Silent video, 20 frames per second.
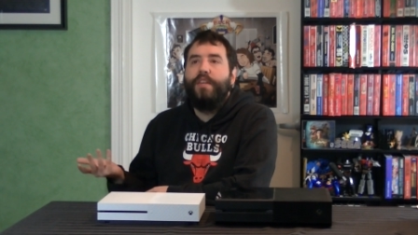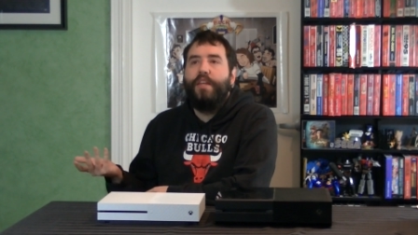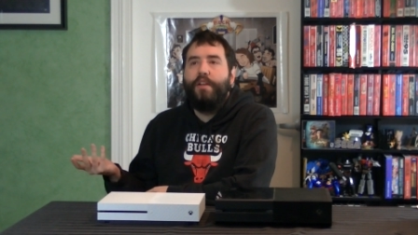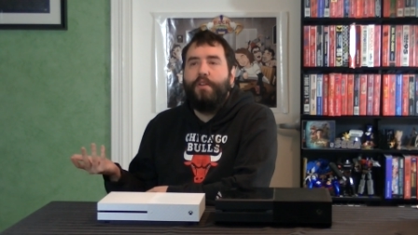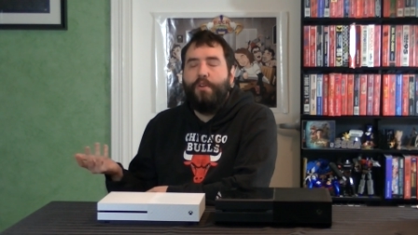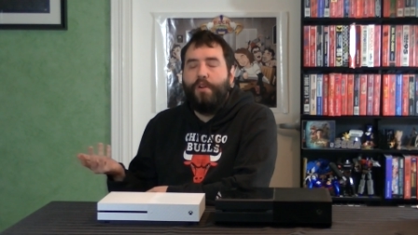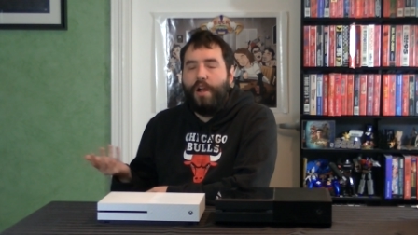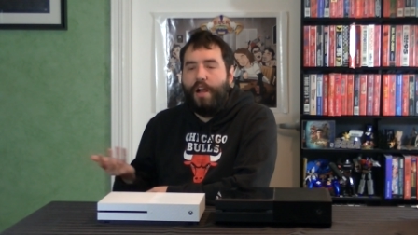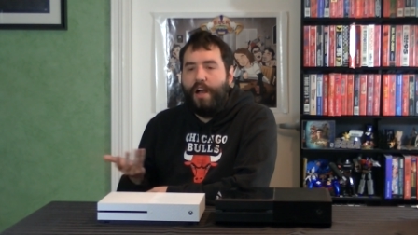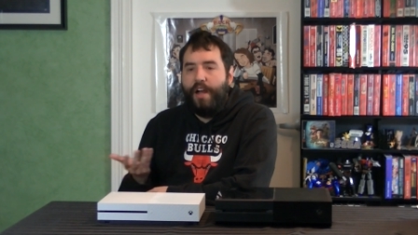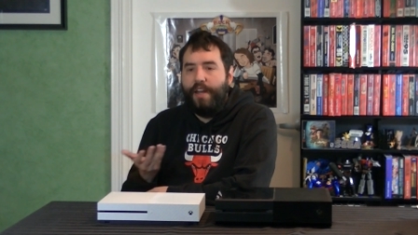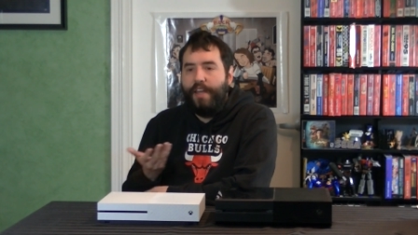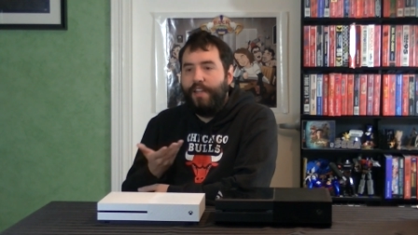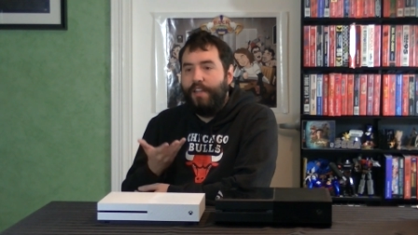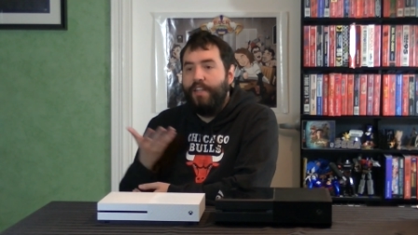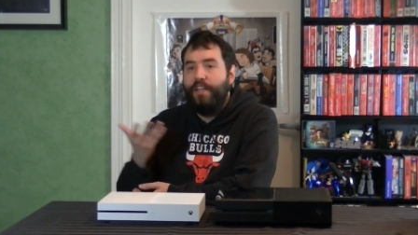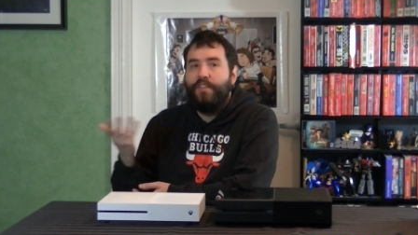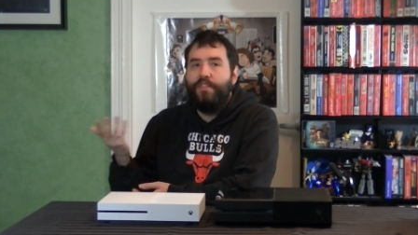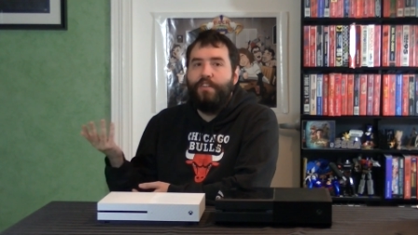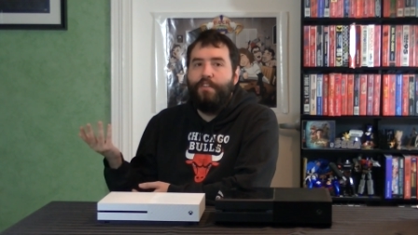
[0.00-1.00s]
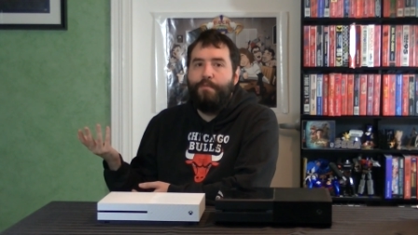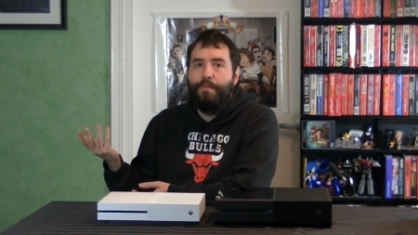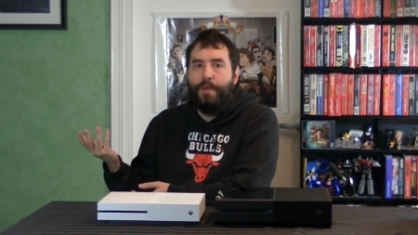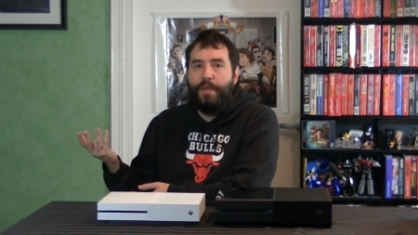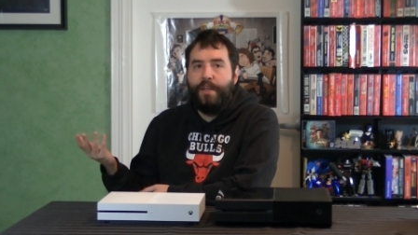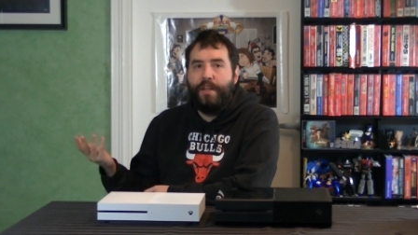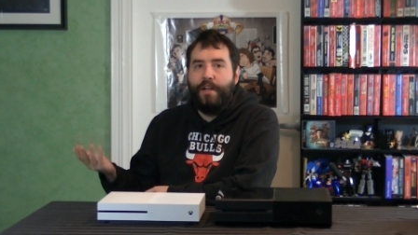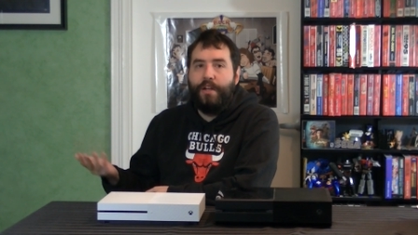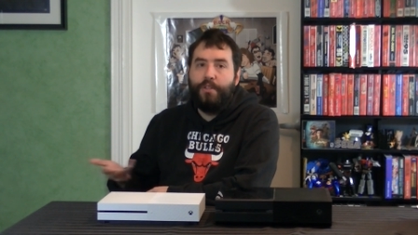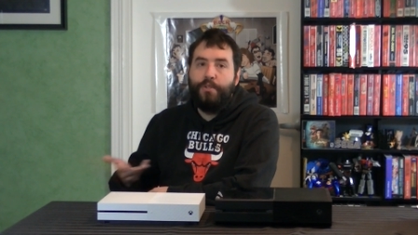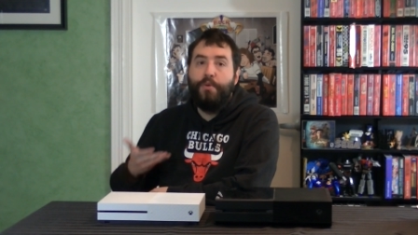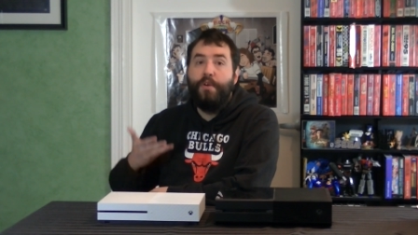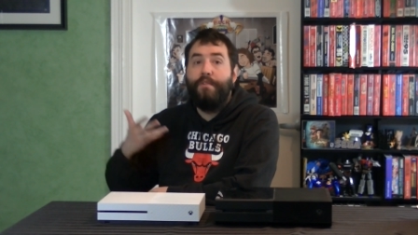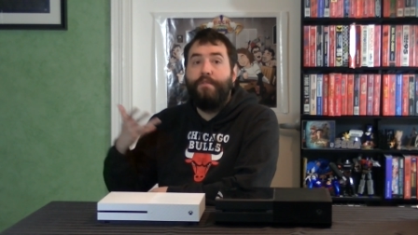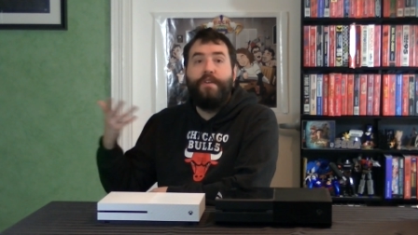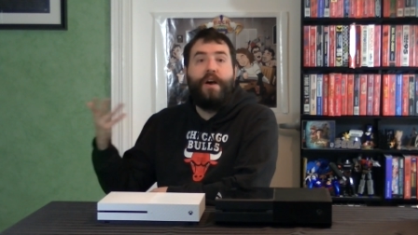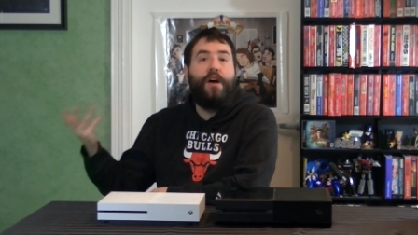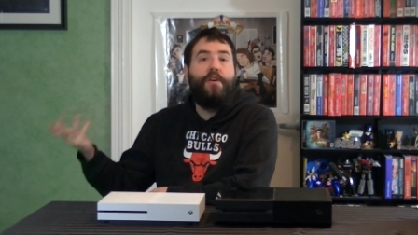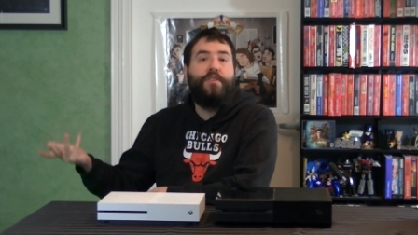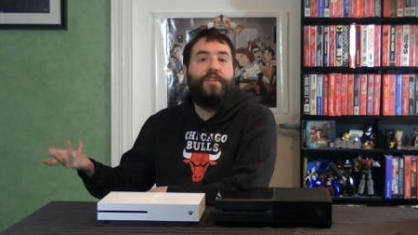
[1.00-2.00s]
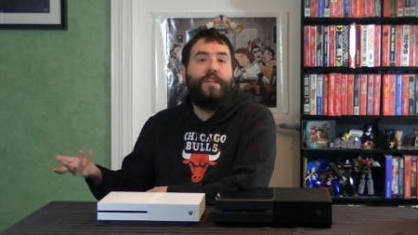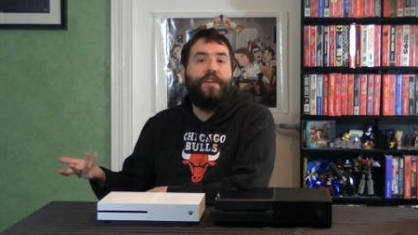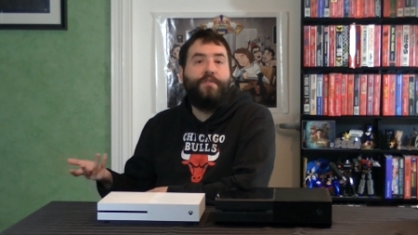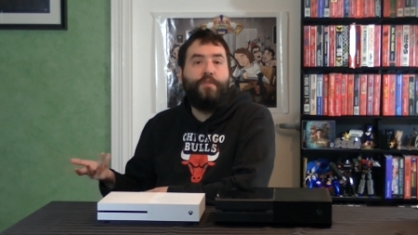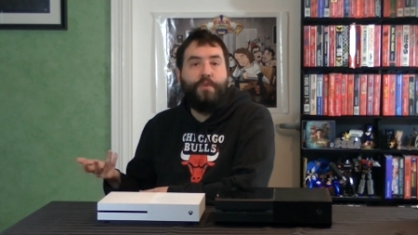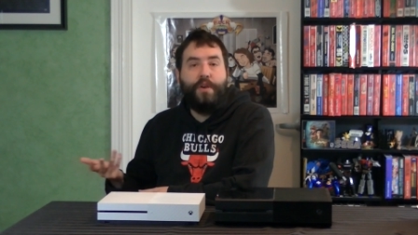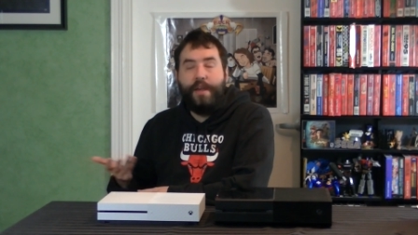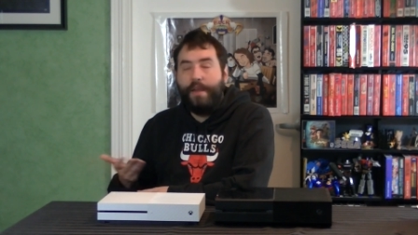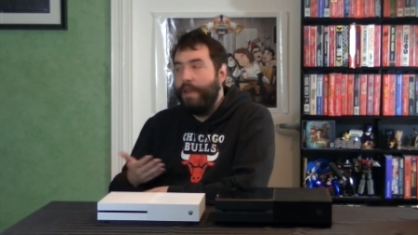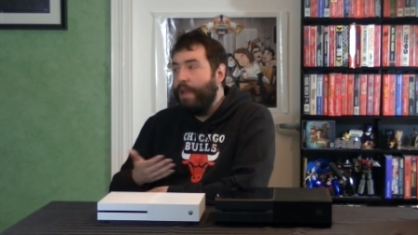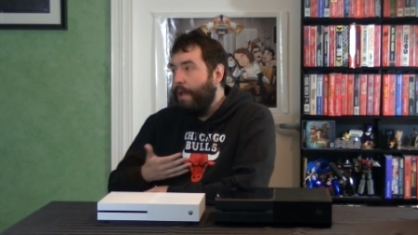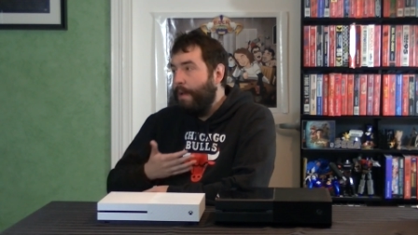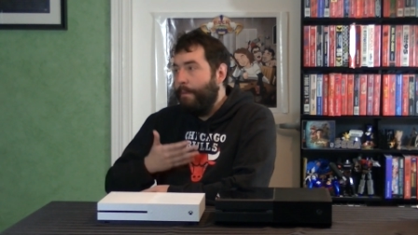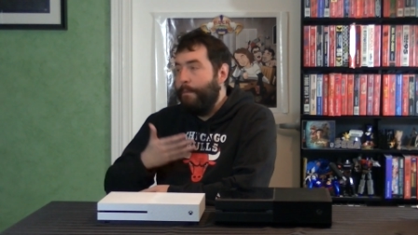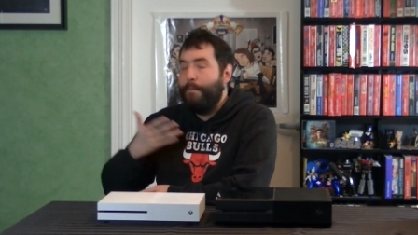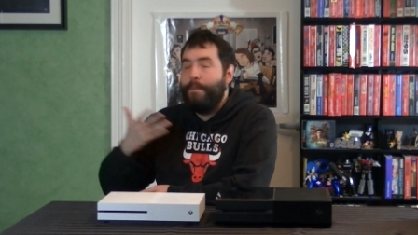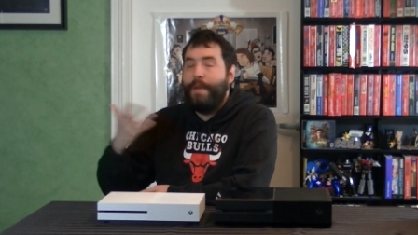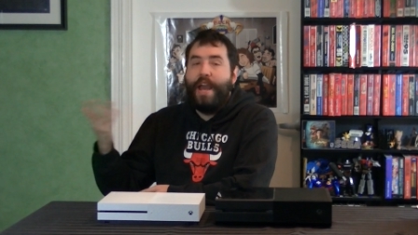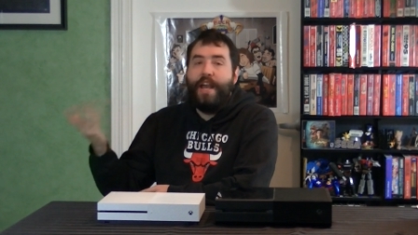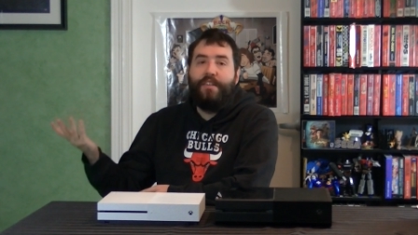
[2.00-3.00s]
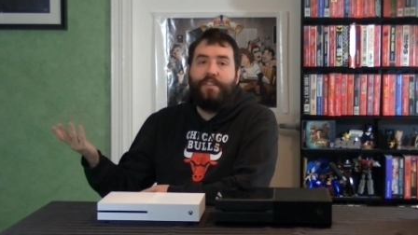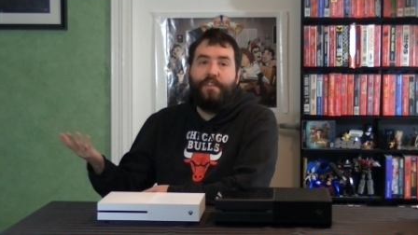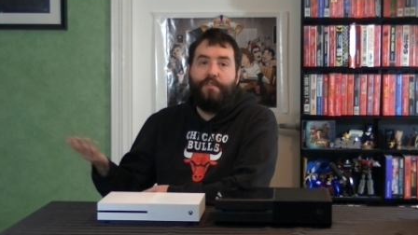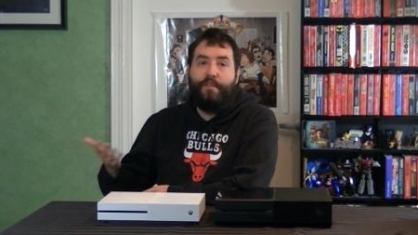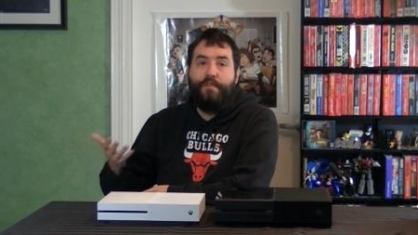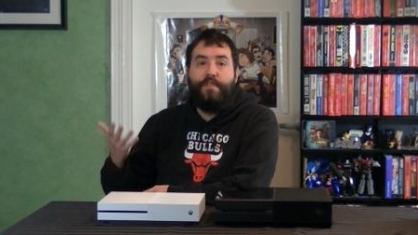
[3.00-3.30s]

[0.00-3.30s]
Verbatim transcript: that are on a list of billionaires who have vowed to give away massive,